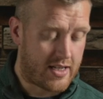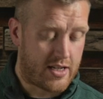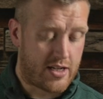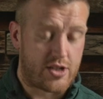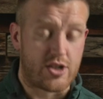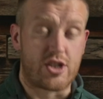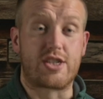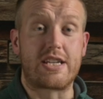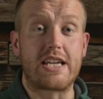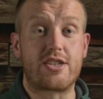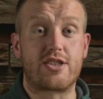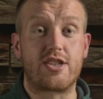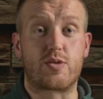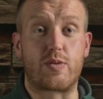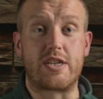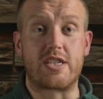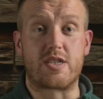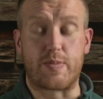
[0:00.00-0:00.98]
To test this
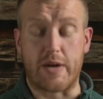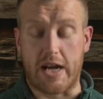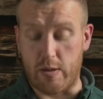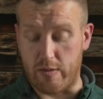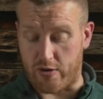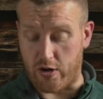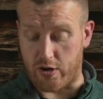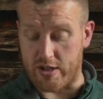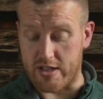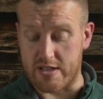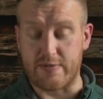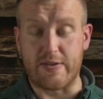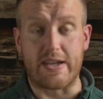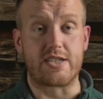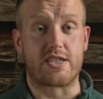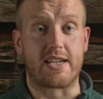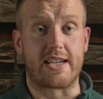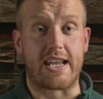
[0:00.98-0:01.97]
wind speed, we've got this
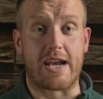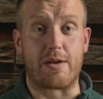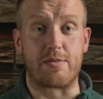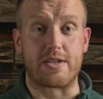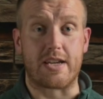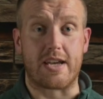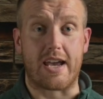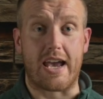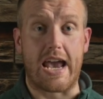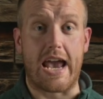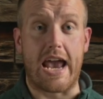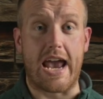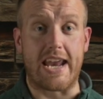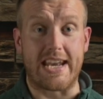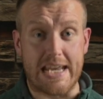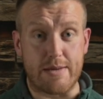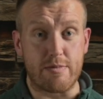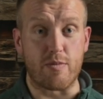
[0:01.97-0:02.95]
fancy named
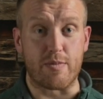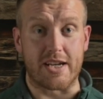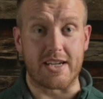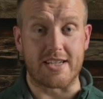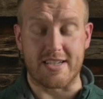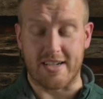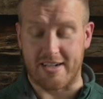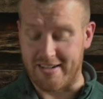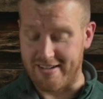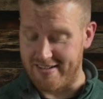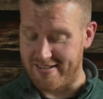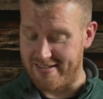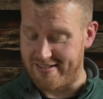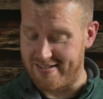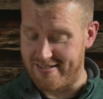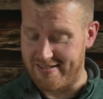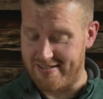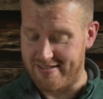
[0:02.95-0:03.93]
anemometer.
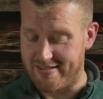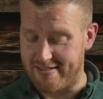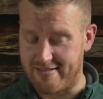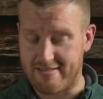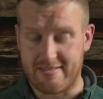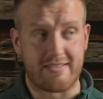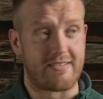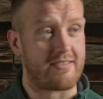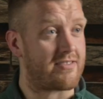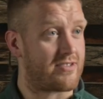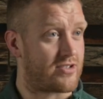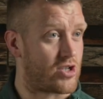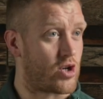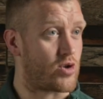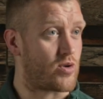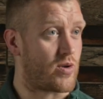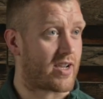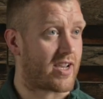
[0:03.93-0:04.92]

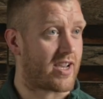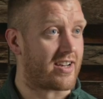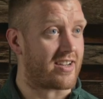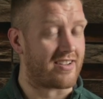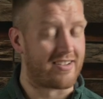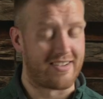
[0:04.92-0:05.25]
Told you I'd get it.